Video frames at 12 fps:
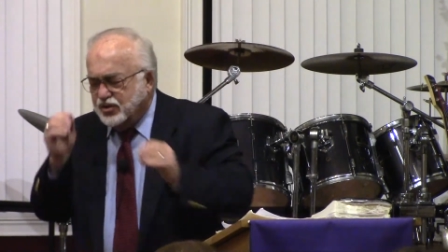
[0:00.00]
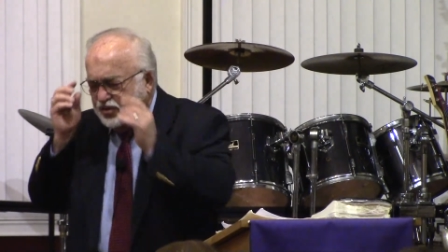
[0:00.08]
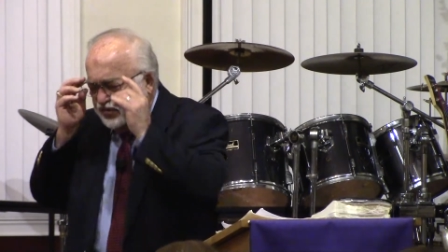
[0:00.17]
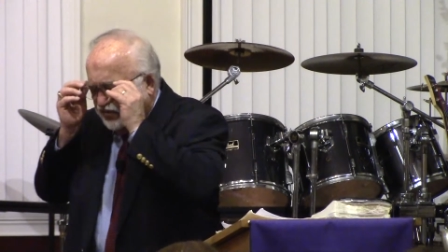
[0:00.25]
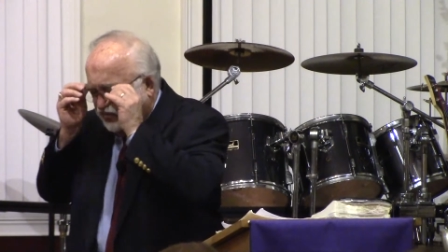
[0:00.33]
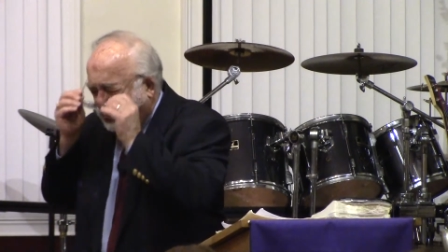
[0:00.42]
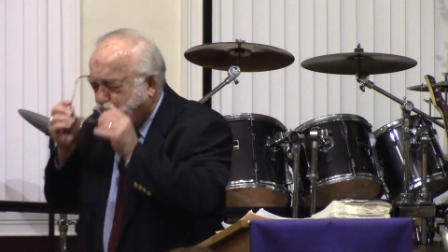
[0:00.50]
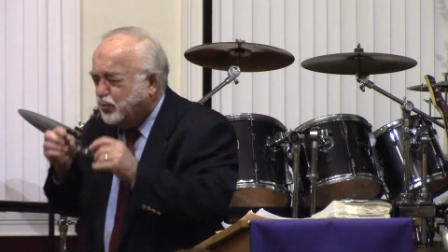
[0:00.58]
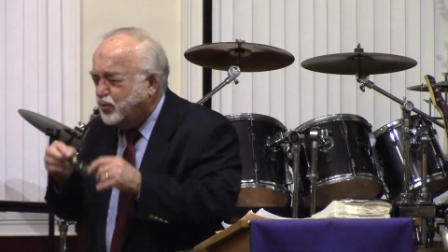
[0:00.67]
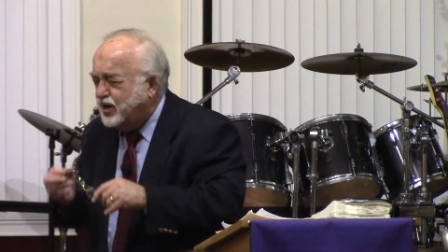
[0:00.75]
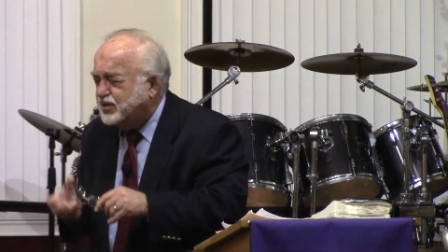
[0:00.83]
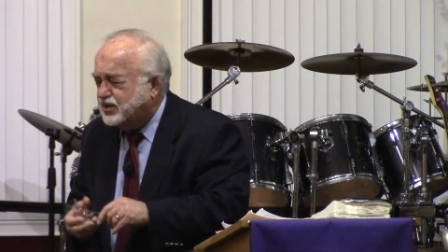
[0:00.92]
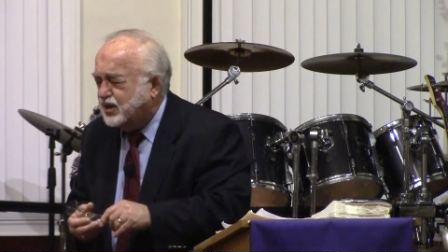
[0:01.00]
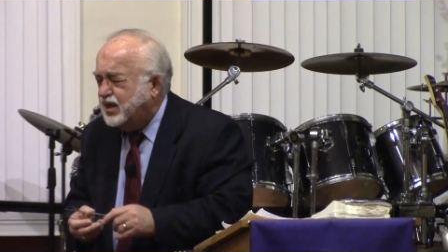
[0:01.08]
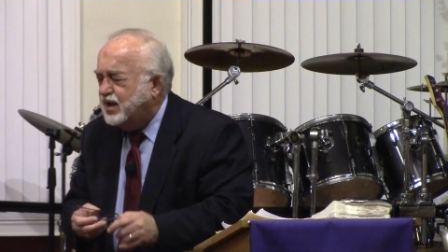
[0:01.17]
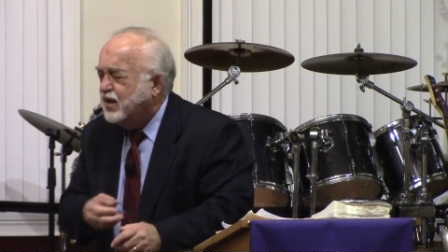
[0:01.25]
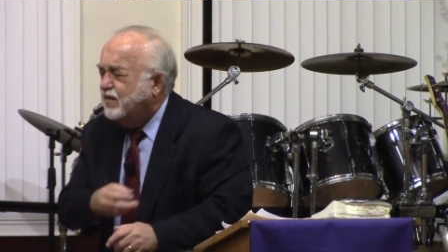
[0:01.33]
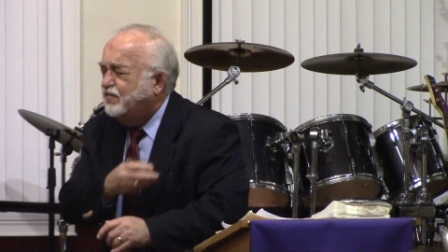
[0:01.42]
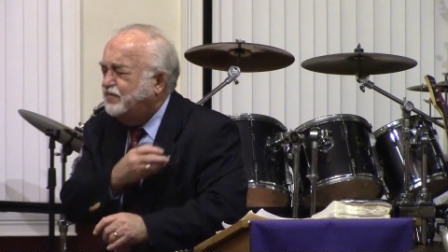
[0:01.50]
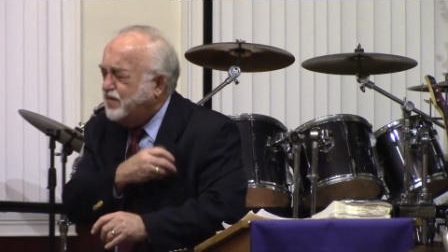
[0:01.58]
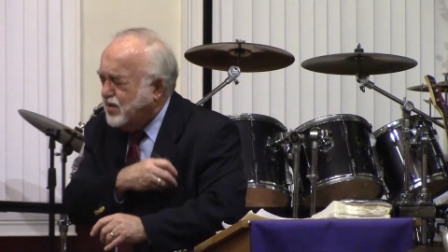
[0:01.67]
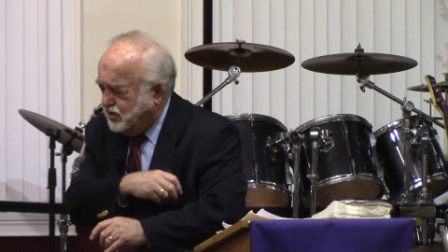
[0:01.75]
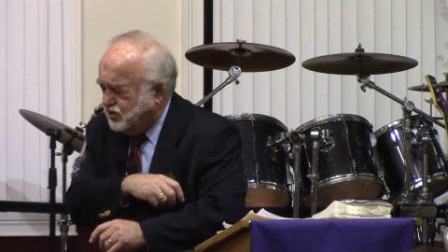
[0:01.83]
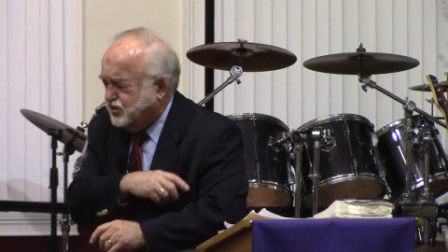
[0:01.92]
The priestly
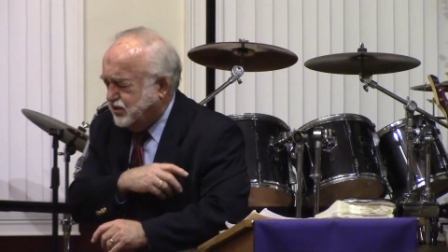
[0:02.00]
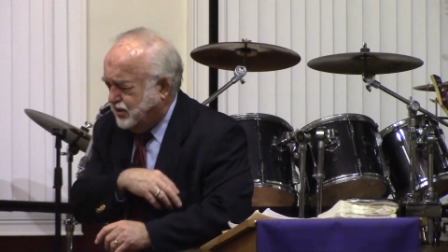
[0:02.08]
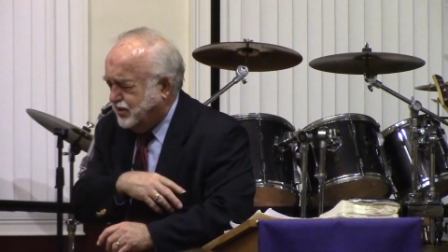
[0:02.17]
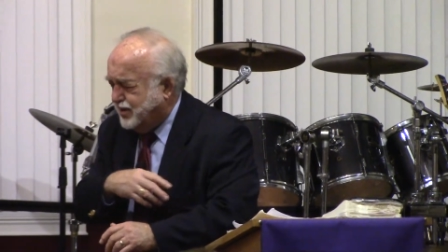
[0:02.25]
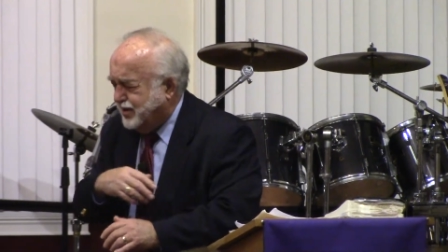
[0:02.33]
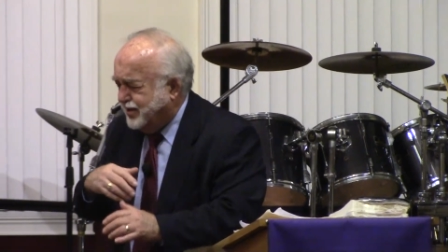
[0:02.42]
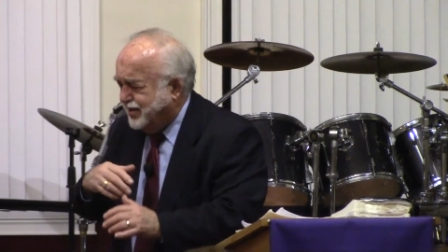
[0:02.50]
function